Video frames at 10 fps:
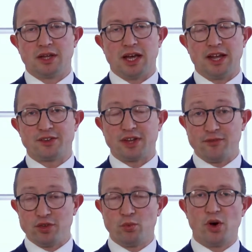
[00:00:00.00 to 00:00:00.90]
And
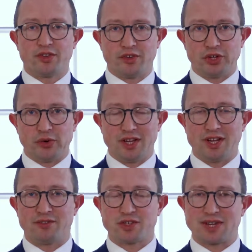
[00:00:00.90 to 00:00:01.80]
if you were to do it, you'd
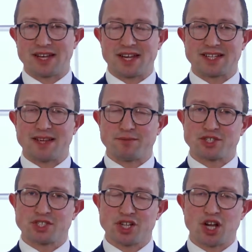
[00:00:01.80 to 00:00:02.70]
have to accept
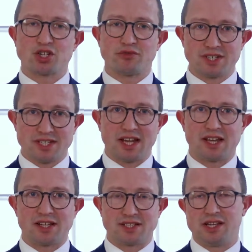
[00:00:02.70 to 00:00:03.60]
such a
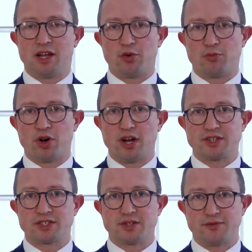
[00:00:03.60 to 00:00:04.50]
ridiculously low
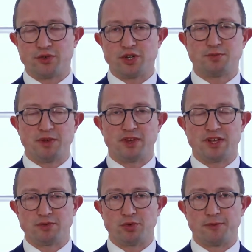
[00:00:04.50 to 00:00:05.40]
price for it to be
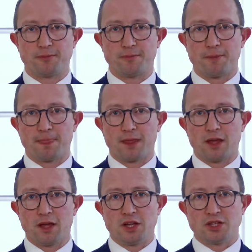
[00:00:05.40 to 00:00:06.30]
feasible.
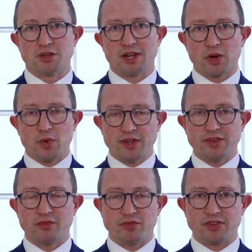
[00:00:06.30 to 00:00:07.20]
So
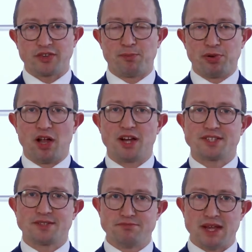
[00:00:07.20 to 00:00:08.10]
liquidity risk
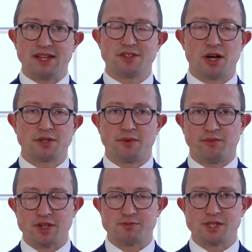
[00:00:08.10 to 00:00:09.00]
applies to many types of
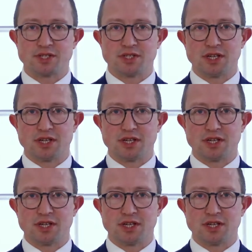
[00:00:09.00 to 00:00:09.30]
investments.